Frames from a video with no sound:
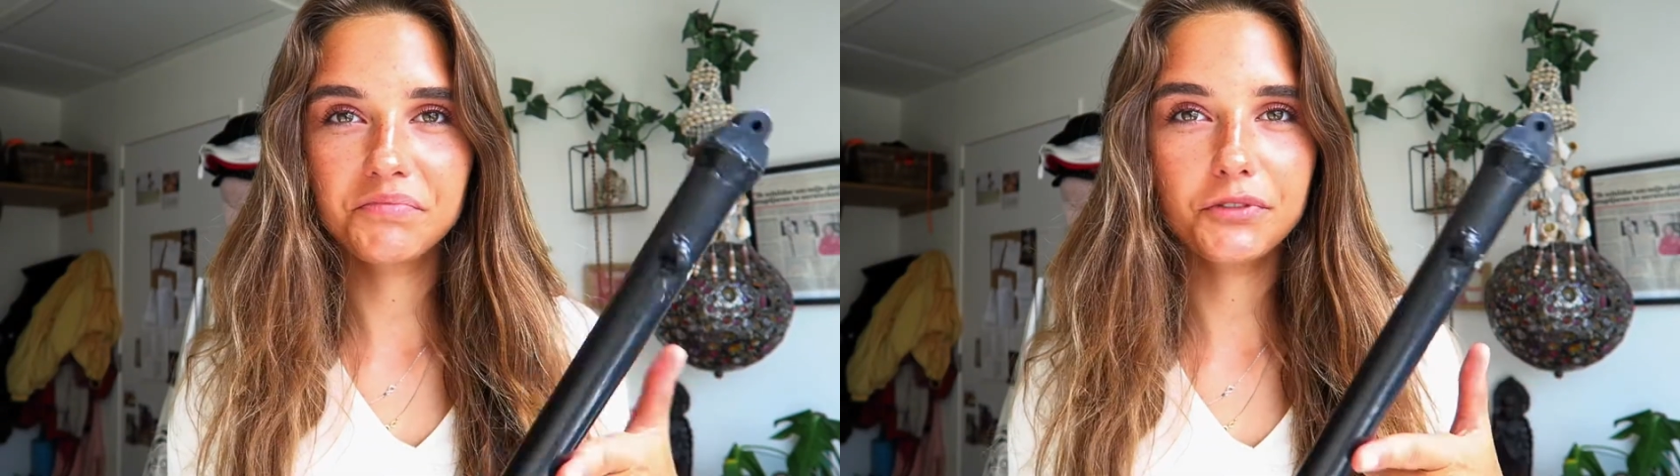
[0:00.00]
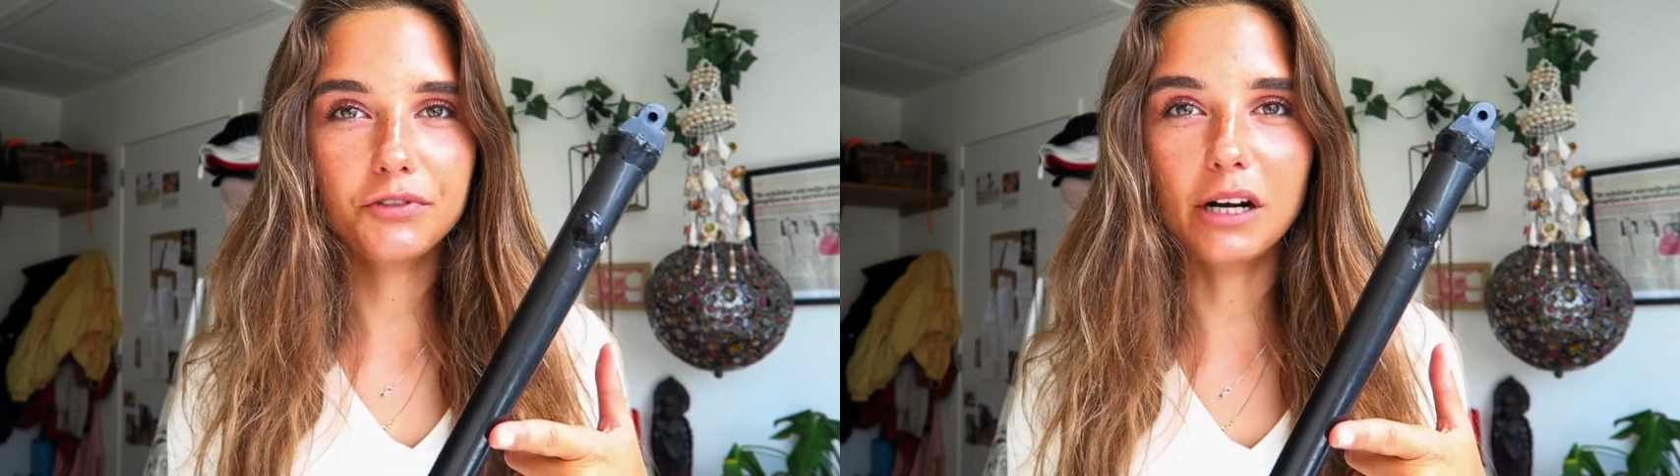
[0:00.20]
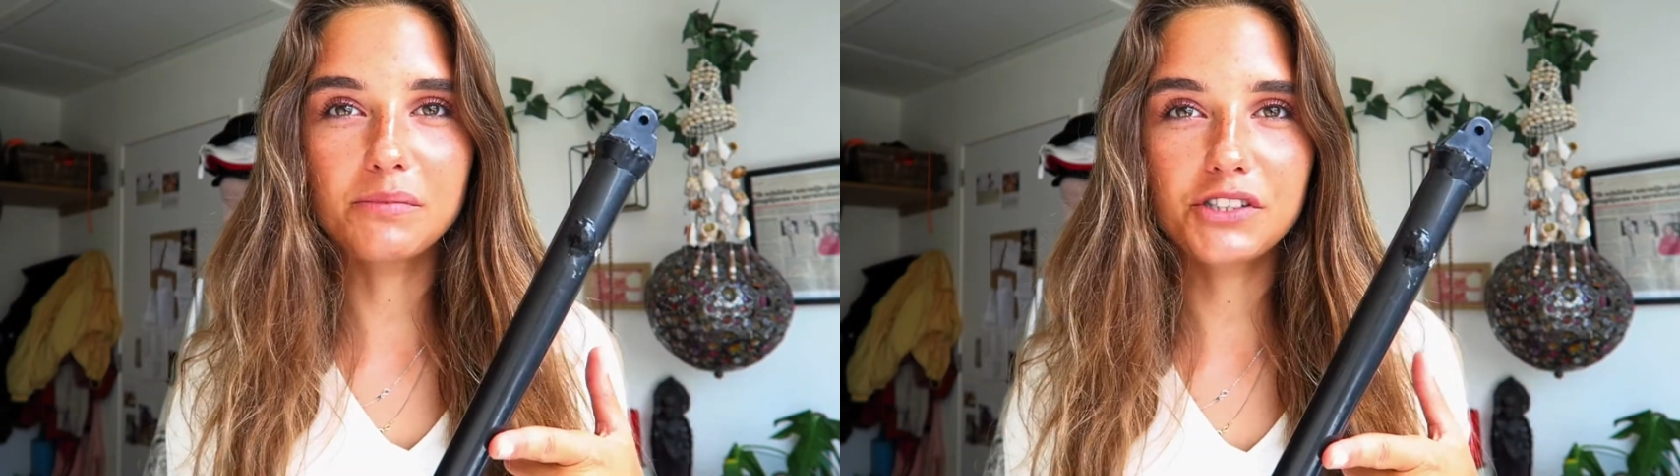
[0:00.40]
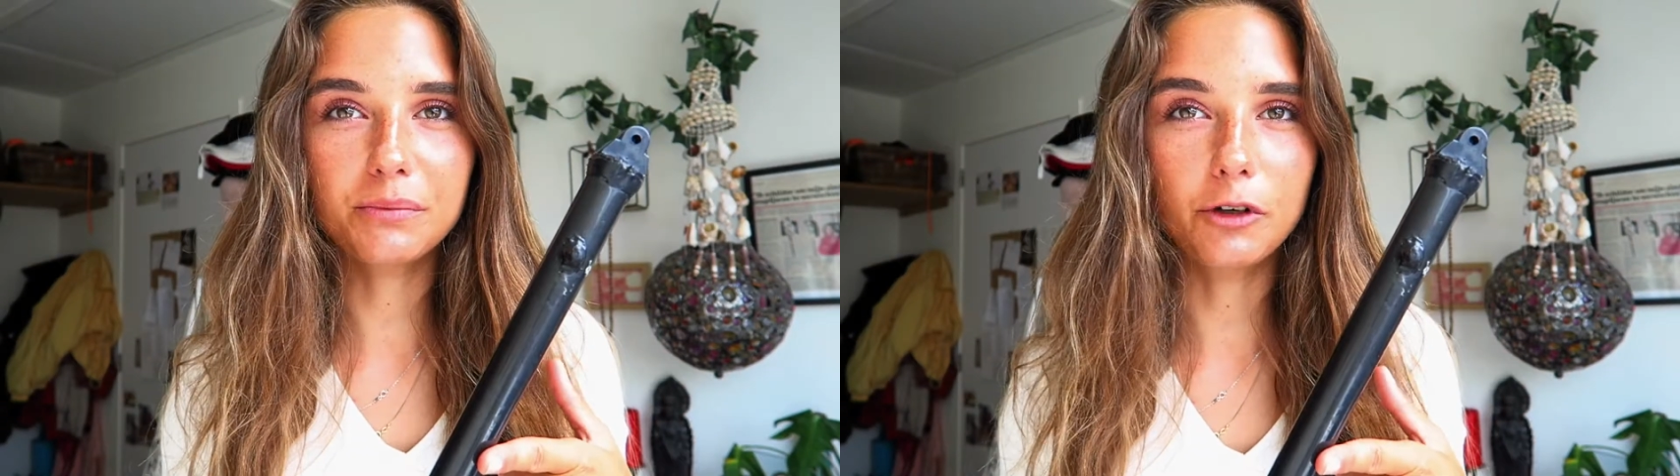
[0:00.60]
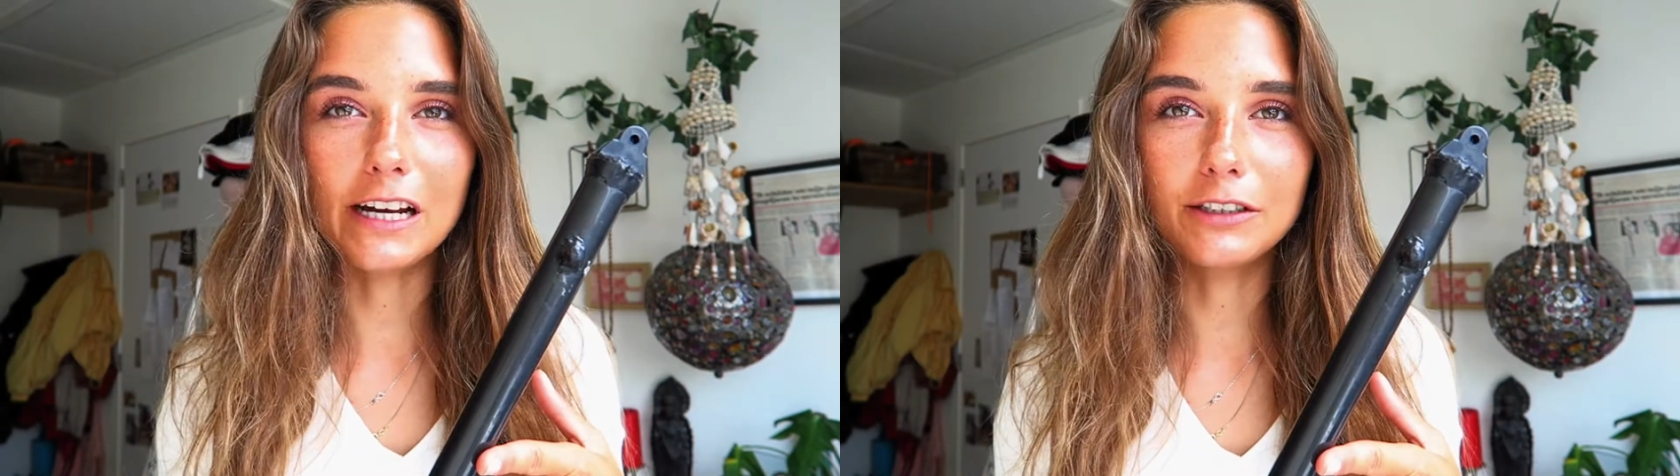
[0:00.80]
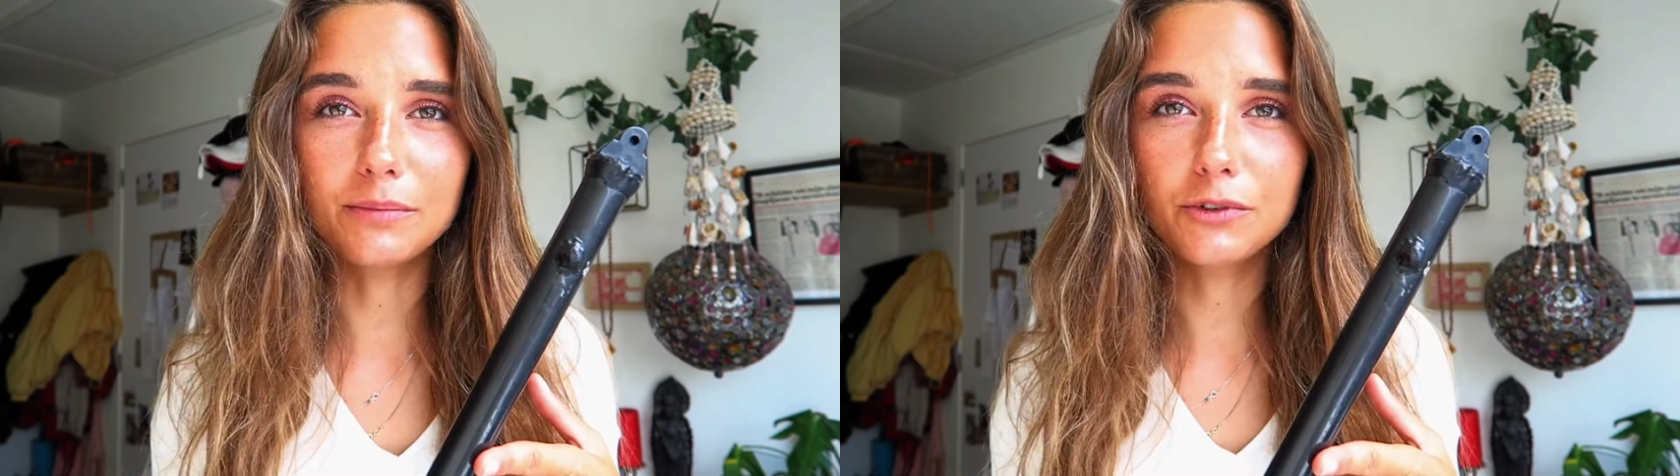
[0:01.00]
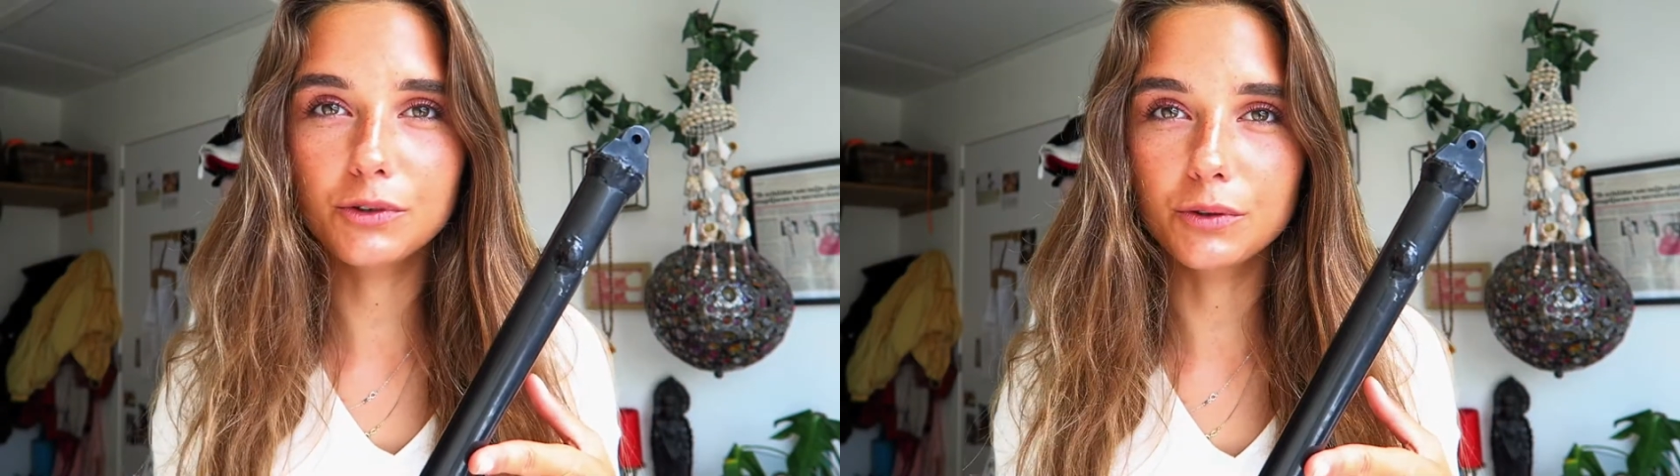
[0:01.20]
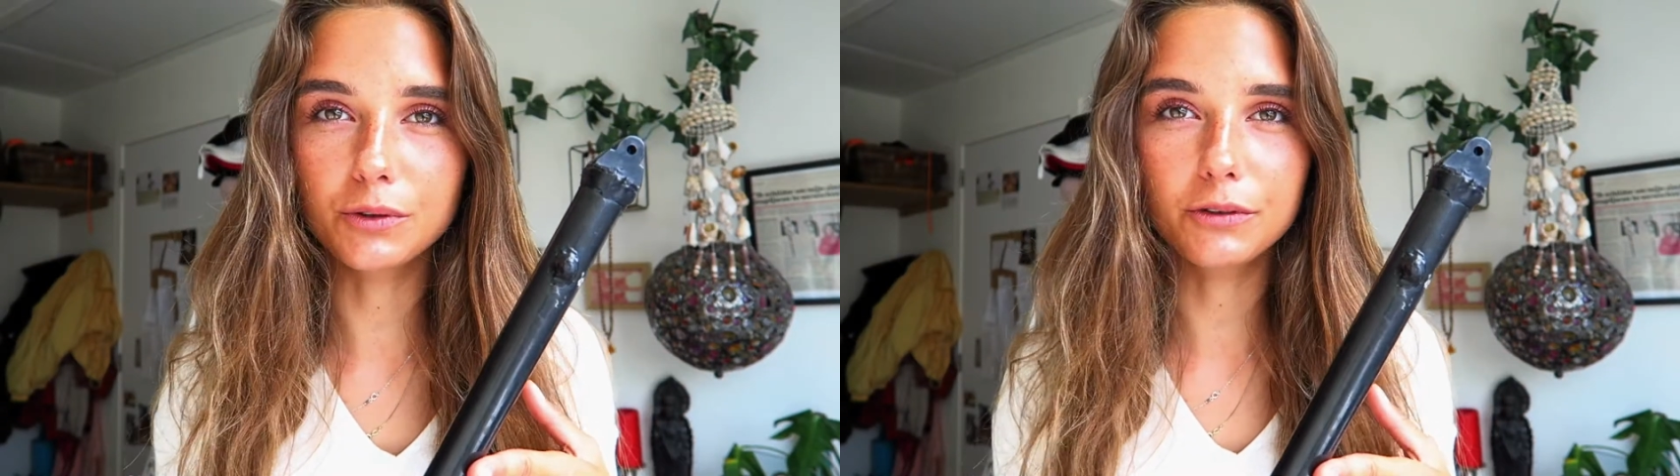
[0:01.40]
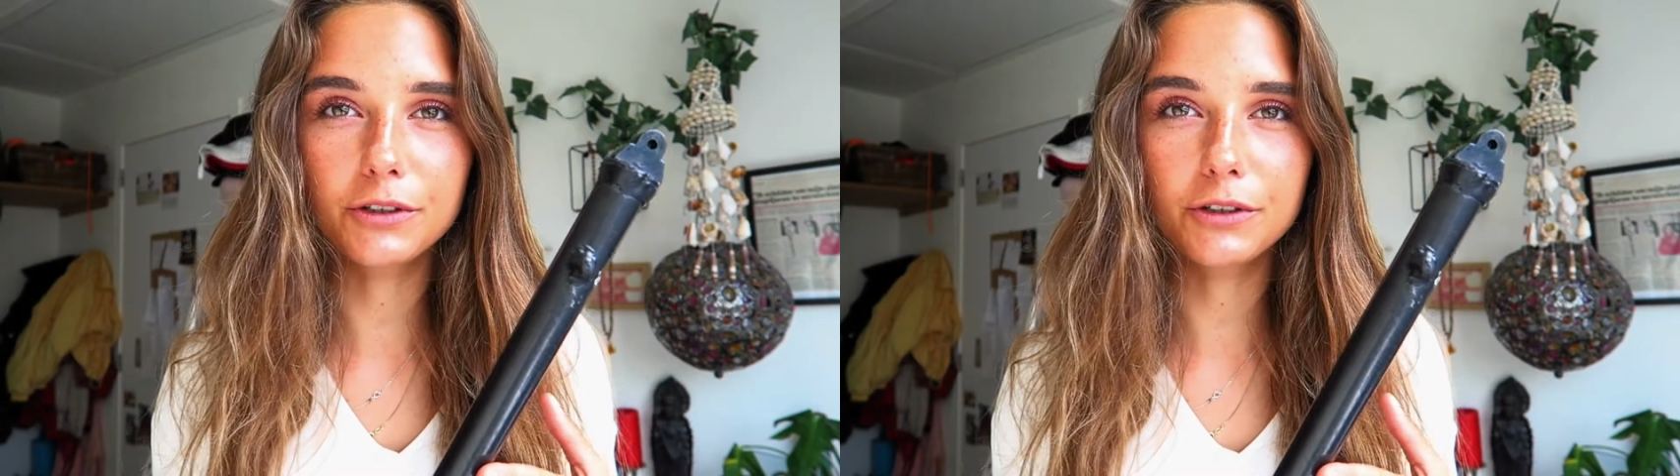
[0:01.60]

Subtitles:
from some random tool